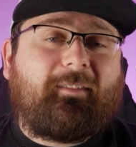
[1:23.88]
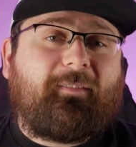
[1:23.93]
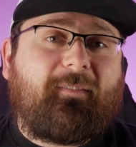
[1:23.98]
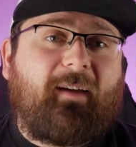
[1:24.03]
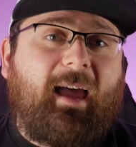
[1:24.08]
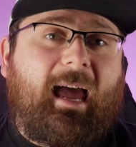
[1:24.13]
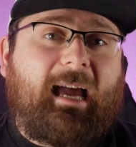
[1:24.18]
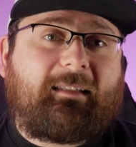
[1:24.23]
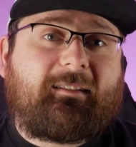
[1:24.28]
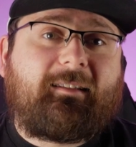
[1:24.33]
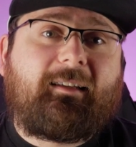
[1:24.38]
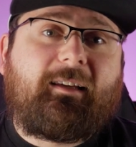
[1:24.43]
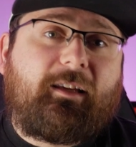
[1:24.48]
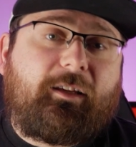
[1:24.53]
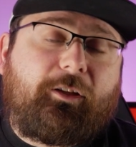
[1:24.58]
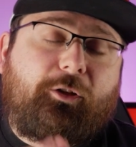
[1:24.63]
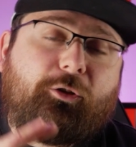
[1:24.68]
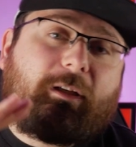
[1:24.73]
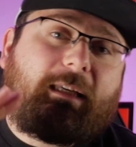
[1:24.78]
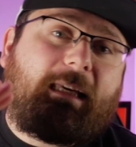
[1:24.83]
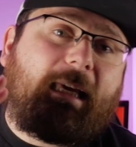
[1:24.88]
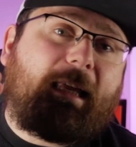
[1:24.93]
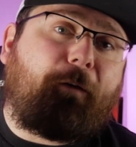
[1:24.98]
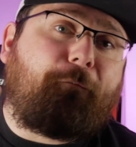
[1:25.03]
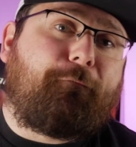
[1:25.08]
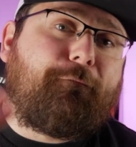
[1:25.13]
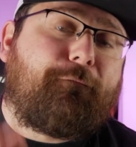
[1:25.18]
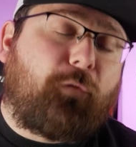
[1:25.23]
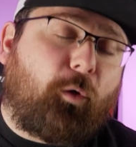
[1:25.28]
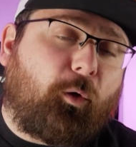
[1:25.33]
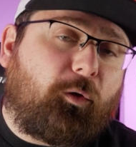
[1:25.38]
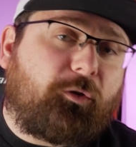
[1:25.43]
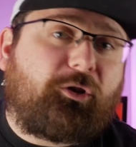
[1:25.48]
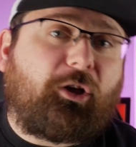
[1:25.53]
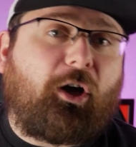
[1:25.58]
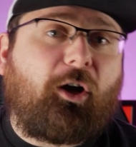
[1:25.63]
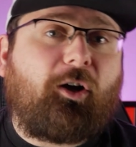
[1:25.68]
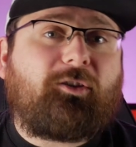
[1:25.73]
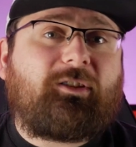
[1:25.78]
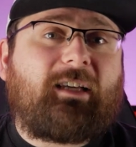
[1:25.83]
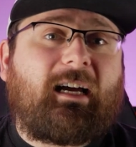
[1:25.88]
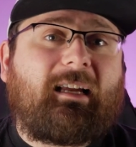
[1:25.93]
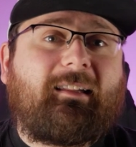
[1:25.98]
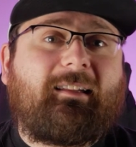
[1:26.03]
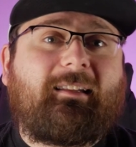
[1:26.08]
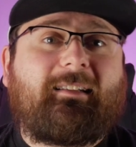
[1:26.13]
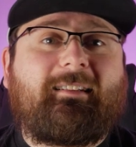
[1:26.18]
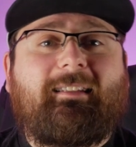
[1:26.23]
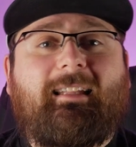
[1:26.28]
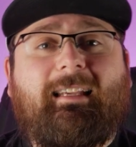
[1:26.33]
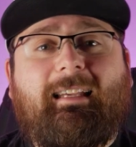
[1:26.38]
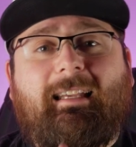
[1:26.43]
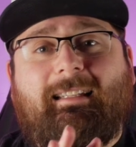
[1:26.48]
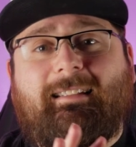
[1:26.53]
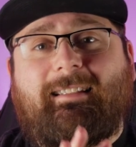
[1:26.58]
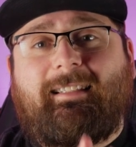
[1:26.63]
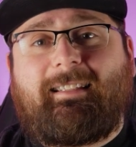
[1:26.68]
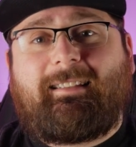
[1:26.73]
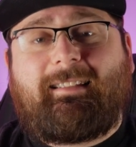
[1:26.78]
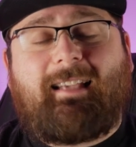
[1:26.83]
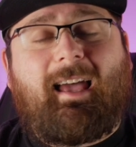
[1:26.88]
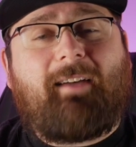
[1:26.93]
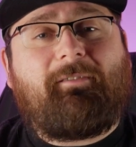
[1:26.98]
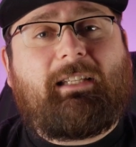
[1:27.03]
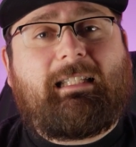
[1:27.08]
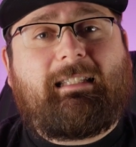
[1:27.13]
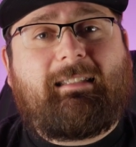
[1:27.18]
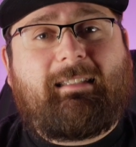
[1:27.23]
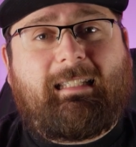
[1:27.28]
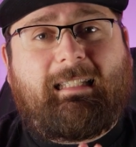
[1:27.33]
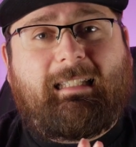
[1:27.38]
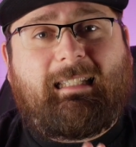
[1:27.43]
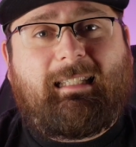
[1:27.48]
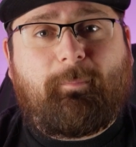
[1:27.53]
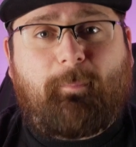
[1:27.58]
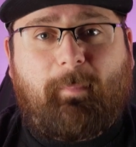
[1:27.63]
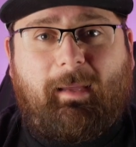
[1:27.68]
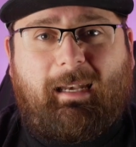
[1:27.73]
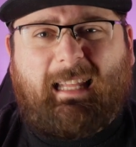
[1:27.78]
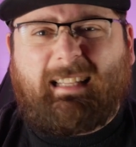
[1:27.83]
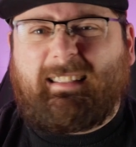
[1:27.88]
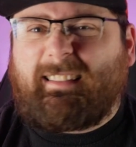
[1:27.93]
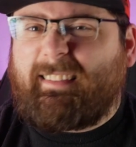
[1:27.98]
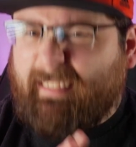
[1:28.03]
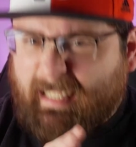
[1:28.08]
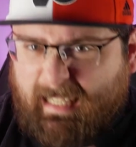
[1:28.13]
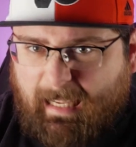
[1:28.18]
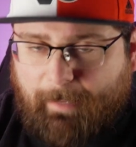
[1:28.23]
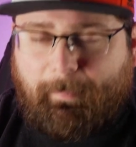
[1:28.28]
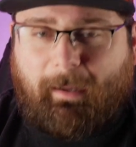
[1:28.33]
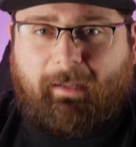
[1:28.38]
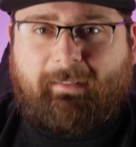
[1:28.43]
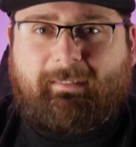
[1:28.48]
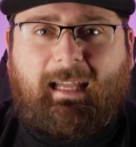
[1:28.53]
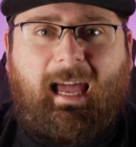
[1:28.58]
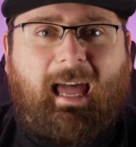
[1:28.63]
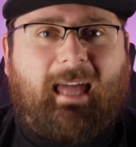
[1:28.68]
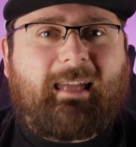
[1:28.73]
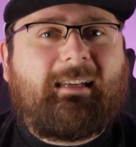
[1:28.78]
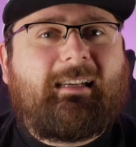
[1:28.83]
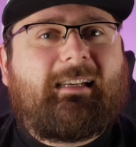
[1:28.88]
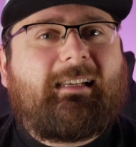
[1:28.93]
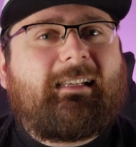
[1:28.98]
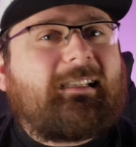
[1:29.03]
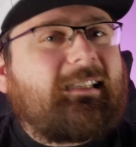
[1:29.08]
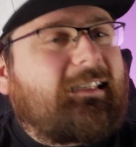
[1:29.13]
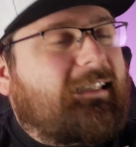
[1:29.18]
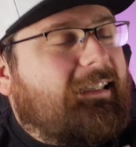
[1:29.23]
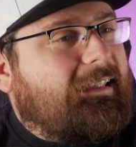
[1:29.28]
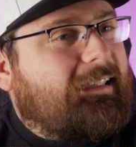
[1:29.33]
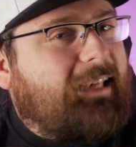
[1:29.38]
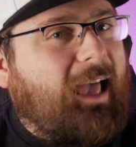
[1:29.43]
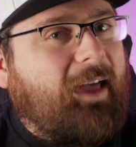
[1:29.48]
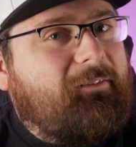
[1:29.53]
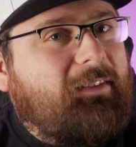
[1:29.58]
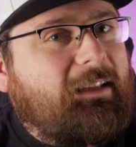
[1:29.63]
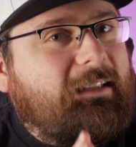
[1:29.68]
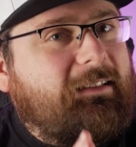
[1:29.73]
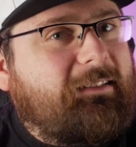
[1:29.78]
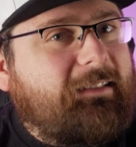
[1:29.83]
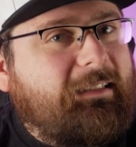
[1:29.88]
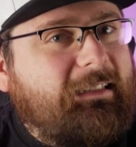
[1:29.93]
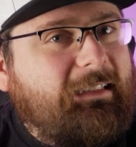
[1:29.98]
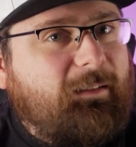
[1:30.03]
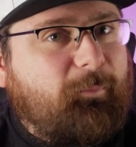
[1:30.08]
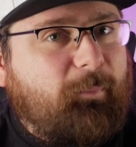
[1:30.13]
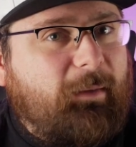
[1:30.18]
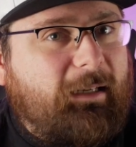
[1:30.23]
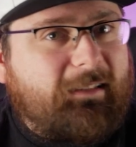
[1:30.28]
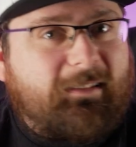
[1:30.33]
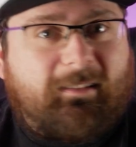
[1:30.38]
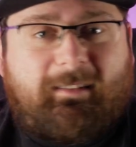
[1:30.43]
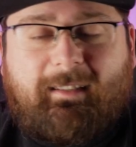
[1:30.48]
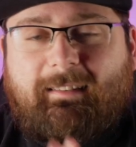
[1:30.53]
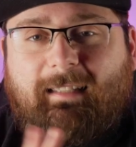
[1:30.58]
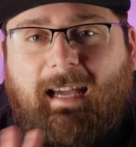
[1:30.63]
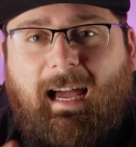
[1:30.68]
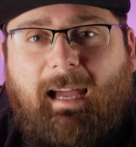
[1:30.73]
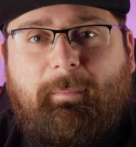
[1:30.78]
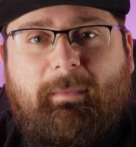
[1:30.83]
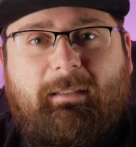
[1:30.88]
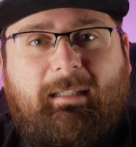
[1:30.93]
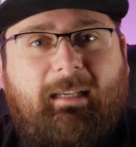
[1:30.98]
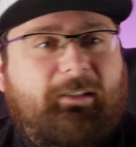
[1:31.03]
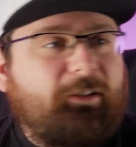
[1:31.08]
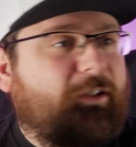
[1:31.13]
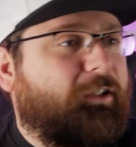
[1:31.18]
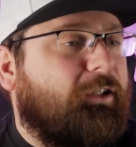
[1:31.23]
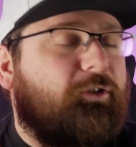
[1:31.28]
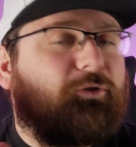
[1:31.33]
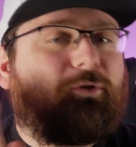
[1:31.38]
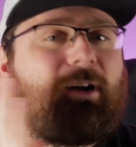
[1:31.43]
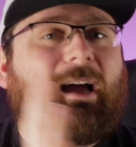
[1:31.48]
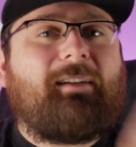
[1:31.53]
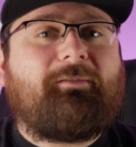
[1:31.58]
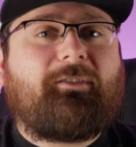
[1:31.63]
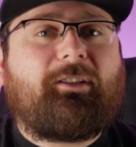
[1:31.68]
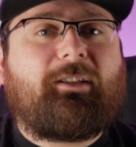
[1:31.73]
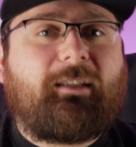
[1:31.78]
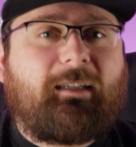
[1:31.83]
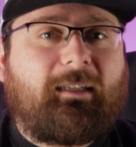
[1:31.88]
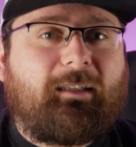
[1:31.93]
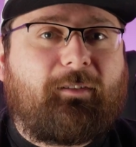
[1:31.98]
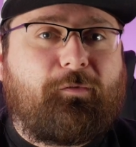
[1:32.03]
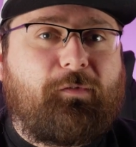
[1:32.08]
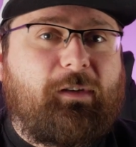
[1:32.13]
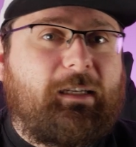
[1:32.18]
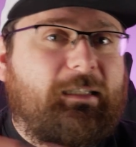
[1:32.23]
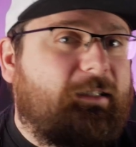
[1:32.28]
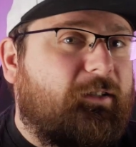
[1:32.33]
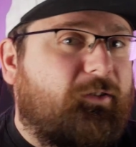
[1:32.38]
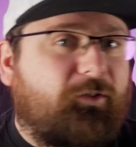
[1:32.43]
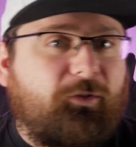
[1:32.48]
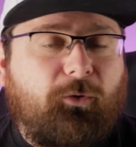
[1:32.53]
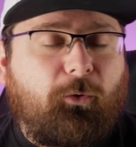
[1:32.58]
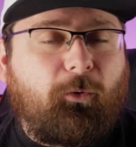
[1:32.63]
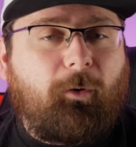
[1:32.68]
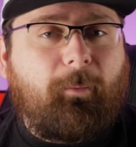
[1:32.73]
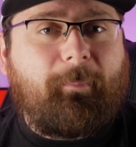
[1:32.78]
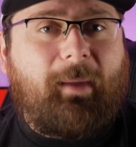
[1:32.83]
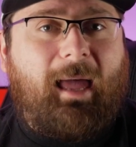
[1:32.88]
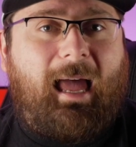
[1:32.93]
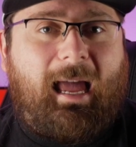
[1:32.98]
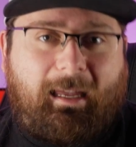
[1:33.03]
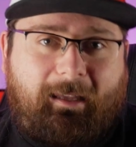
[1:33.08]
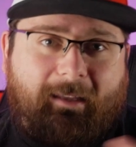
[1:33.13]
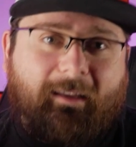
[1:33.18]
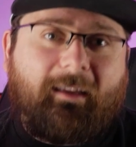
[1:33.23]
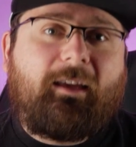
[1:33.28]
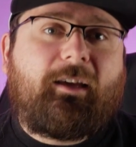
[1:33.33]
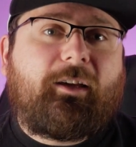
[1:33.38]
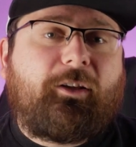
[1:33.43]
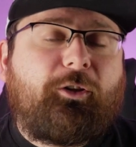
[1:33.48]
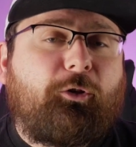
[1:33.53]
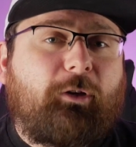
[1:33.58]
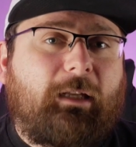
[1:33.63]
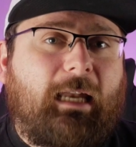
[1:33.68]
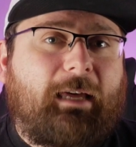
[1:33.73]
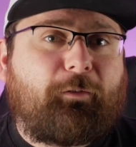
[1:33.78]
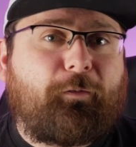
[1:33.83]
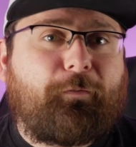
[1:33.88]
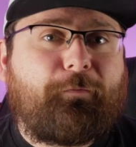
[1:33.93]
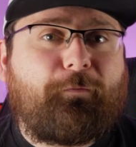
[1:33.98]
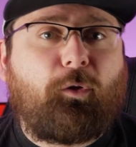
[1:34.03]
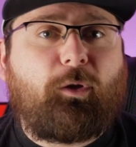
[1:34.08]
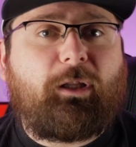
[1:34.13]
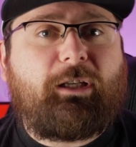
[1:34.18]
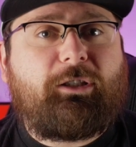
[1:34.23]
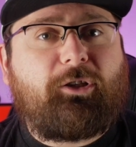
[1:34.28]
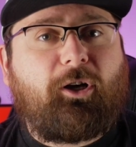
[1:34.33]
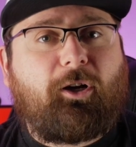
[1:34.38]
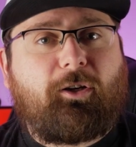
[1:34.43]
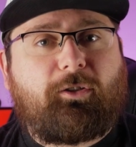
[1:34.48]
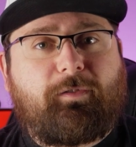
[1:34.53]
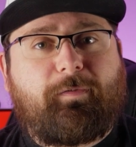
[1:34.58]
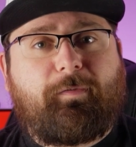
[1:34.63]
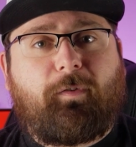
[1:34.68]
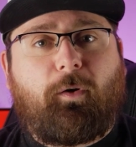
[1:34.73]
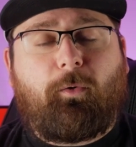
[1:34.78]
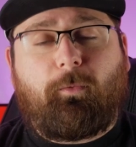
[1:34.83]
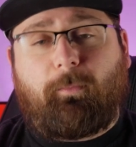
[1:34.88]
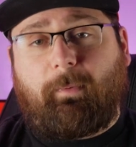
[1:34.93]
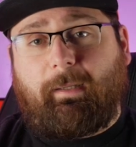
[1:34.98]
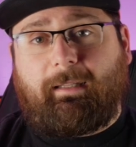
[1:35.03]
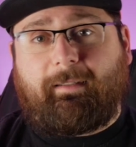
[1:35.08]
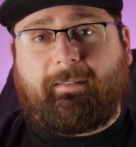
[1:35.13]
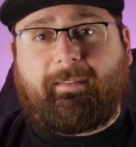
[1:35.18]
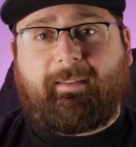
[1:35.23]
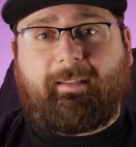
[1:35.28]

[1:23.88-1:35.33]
In fact, you can get a full charge out of this thing in 17 minutes. Think about that. 17 minutes, the time it takes you to drive to the convenience store and back, you can have a fully charged phone with this